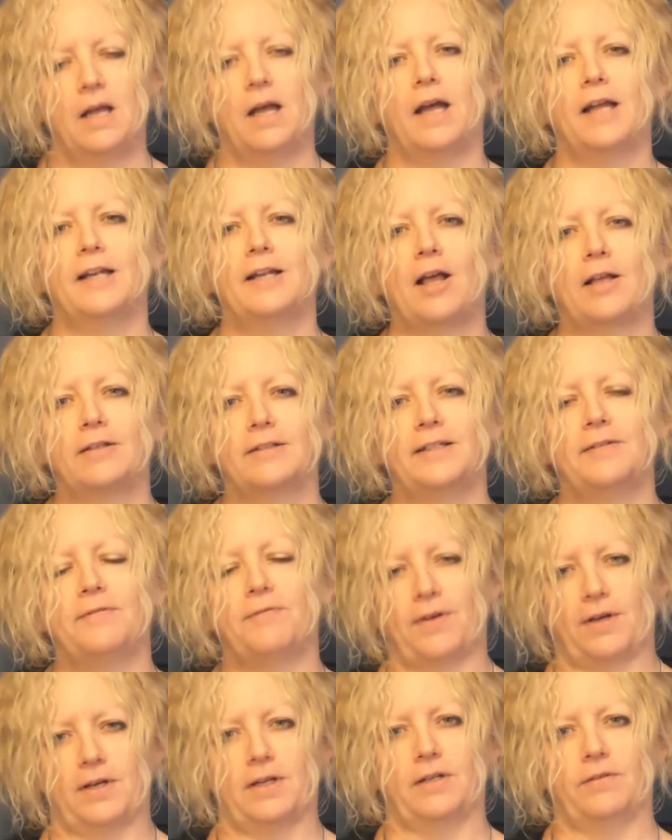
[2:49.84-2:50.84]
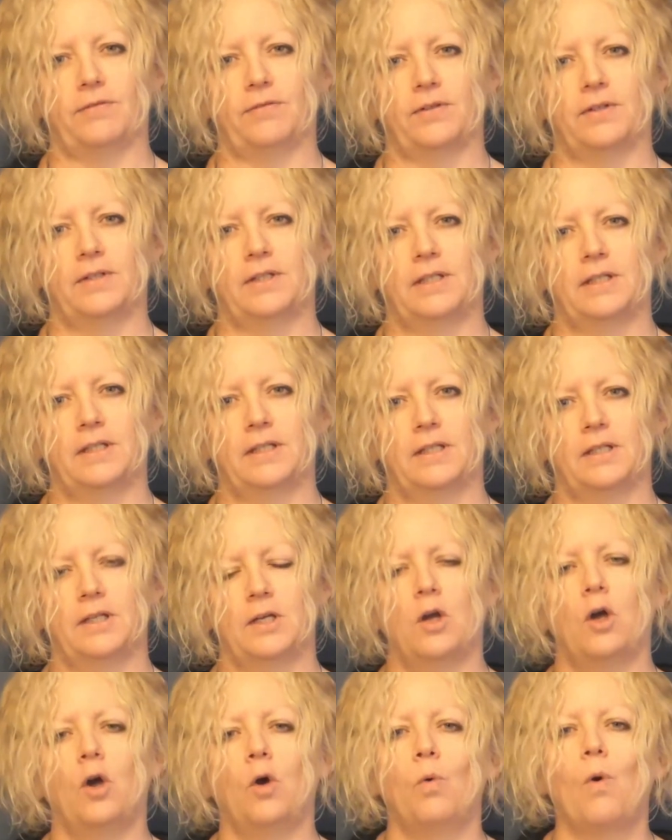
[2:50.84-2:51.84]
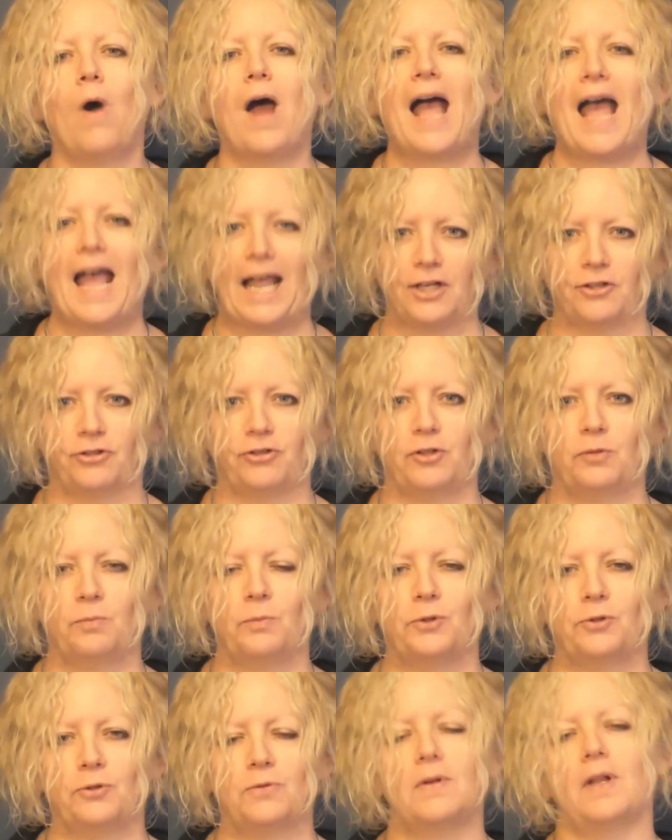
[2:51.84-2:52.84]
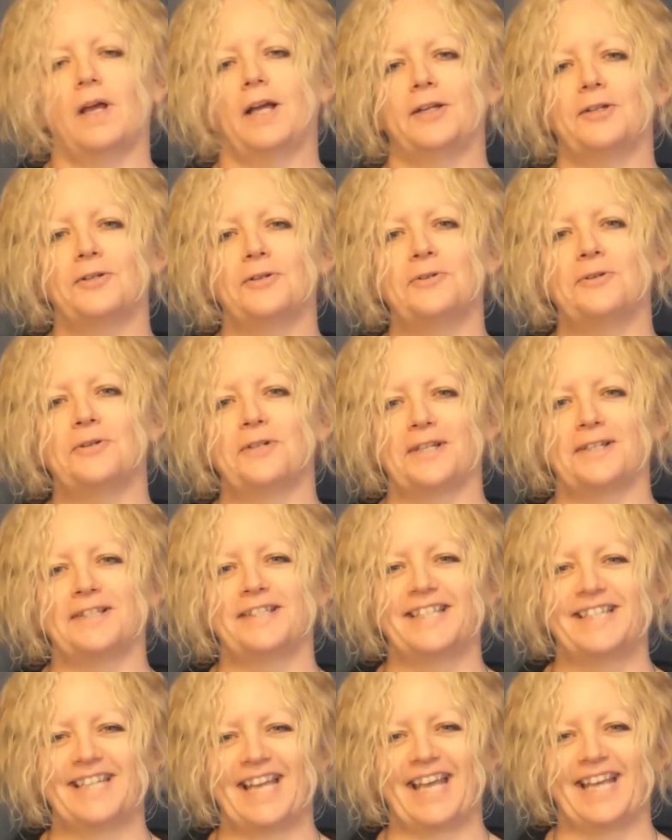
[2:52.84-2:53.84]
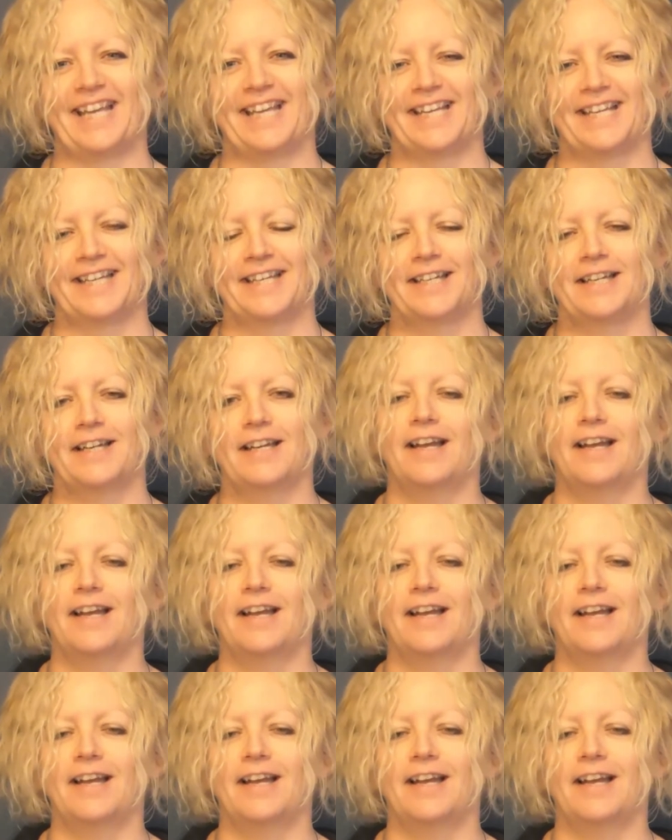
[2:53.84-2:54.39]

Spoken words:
And lastly, 5. What action would you like your audience to take